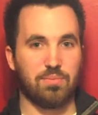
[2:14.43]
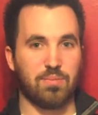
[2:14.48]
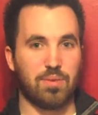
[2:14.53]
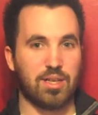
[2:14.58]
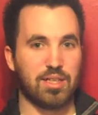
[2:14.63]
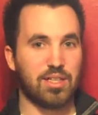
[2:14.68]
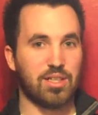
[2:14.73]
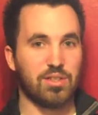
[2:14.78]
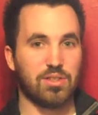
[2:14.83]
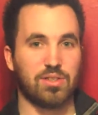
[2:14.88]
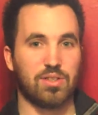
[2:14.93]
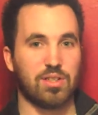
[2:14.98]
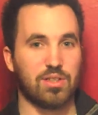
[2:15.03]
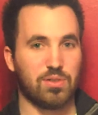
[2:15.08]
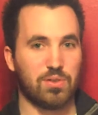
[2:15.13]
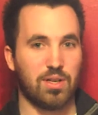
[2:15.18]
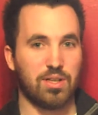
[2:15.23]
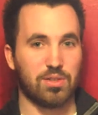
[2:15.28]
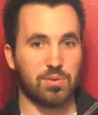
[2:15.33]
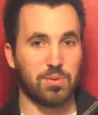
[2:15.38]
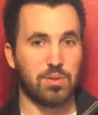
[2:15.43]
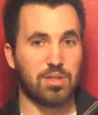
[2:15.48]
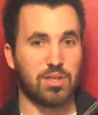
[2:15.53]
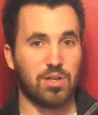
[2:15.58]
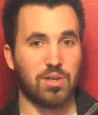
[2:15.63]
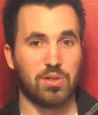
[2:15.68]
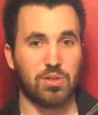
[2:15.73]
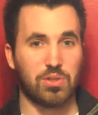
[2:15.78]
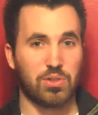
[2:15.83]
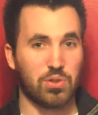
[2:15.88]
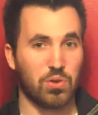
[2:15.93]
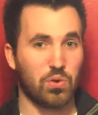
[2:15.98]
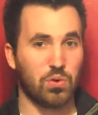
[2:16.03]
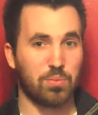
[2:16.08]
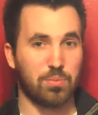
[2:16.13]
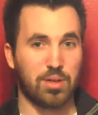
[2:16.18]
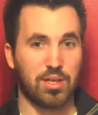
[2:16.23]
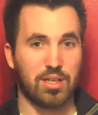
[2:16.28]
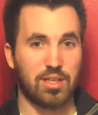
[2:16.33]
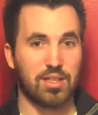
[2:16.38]
my years in electronics retail has
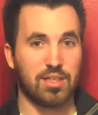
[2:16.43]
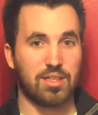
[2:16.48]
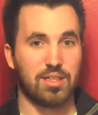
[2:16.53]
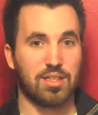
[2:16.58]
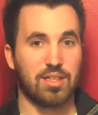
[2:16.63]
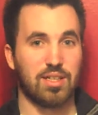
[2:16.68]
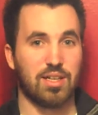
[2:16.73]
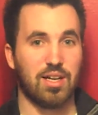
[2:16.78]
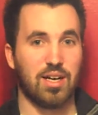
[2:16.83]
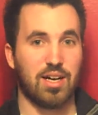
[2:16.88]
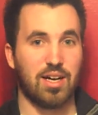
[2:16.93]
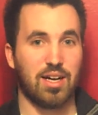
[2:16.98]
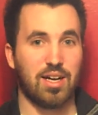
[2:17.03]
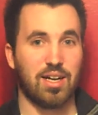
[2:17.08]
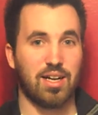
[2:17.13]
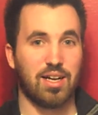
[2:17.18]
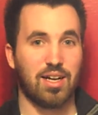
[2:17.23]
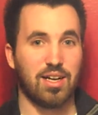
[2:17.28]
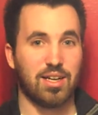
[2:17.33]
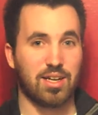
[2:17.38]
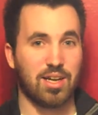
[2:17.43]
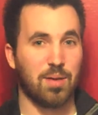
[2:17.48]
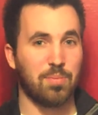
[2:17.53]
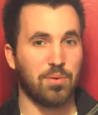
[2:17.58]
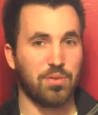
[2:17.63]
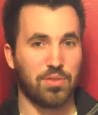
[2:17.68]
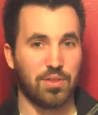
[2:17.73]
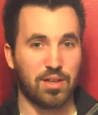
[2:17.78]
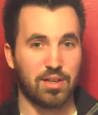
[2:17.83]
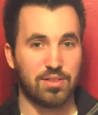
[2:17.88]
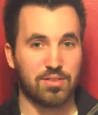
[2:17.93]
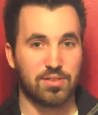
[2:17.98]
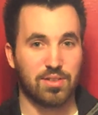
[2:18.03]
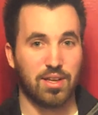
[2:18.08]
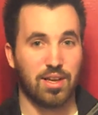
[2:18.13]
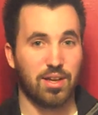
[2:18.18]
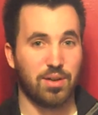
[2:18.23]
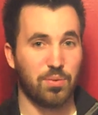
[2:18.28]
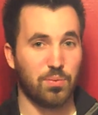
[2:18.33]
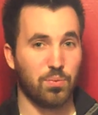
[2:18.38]
showed me uh, a couple things.
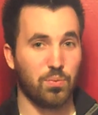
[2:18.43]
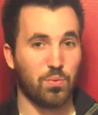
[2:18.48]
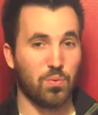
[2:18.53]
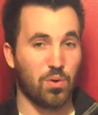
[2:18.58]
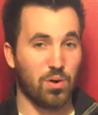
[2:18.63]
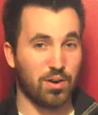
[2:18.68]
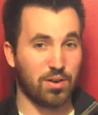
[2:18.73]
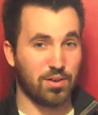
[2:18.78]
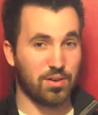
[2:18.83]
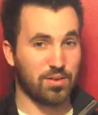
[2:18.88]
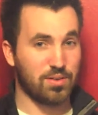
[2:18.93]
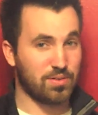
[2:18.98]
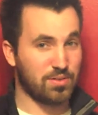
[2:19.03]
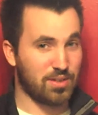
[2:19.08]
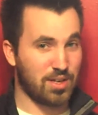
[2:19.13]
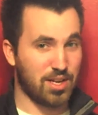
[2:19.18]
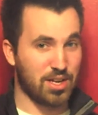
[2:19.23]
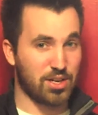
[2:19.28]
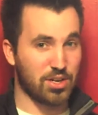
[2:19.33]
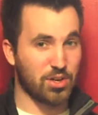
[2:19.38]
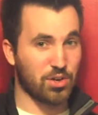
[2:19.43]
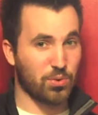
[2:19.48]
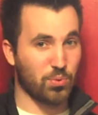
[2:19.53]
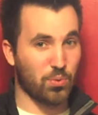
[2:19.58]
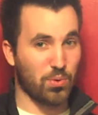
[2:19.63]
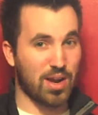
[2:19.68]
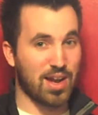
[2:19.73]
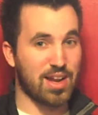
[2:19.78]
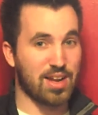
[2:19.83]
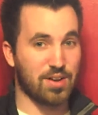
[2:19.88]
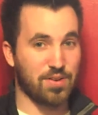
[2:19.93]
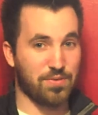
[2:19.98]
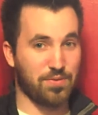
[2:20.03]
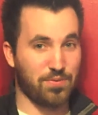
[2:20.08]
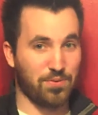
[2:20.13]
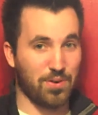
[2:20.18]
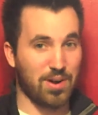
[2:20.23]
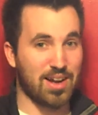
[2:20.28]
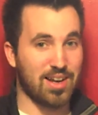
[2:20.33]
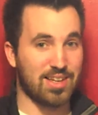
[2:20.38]
And one ingrained
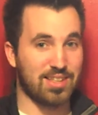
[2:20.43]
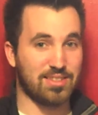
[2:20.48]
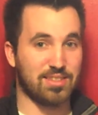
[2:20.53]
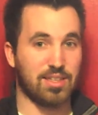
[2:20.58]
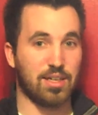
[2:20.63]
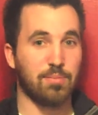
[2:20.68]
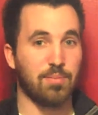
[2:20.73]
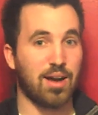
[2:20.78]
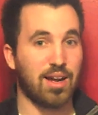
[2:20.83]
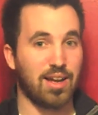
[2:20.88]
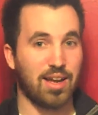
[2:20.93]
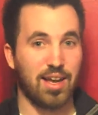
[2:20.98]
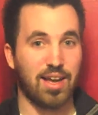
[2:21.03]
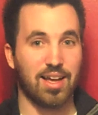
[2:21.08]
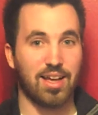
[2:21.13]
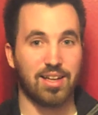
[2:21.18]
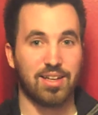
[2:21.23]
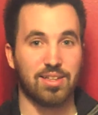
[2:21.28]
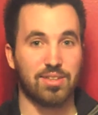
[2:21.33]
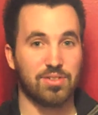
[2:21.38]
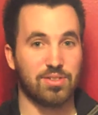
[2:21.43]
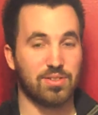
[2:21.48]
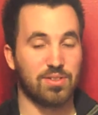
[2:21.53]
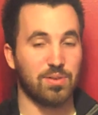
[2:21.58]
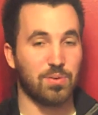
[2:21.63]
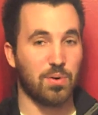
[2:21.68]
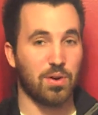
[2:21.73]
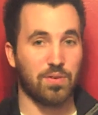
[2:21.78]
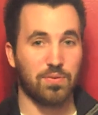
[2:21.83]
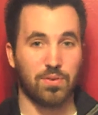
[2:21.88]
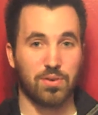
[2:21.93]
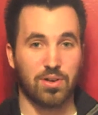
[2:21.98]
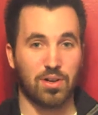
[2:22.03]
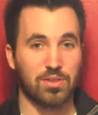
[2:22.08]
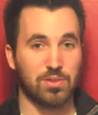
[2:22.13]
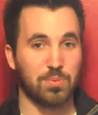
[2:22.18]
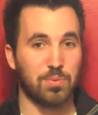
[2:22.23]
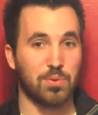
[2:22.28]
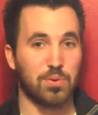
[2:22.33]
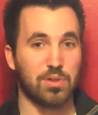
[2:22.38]
phrase in my head is the wonderful
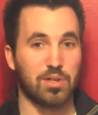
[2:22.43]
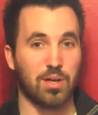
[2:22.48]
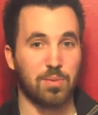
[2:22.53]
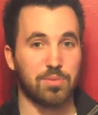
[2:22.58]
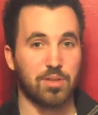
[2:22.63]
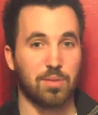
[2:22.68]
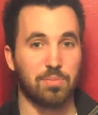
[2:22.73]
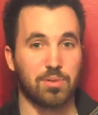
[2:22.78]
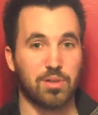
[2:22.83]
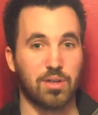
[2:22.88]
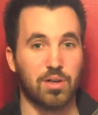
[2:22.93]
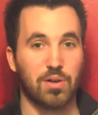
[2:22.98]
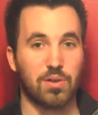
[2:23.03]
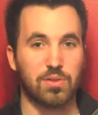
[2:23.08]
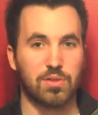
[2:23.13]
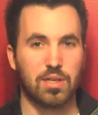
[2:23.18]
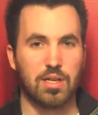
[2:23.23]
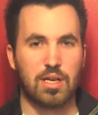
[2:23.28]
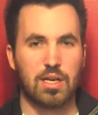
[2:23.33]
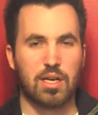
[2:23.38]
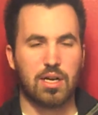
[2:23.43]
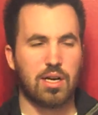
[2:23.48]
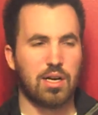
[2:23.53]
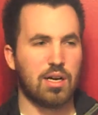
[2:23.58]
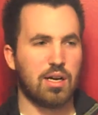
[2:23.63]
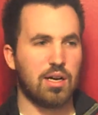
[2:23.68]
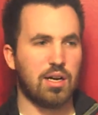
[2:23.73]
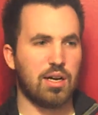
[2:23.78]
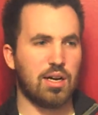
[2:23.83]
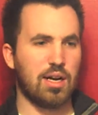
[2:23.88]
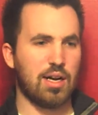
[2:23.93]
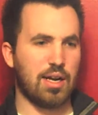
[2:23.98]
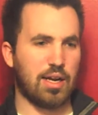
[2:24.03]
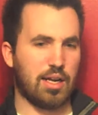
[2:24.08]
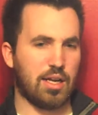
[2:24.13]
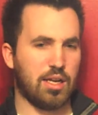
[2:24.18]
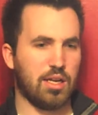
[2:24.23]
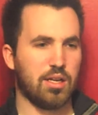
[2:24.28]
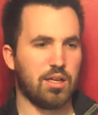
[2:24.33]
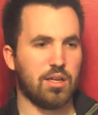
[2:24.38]
customer who comes up and goes,
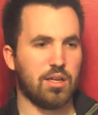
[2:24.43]
Hey,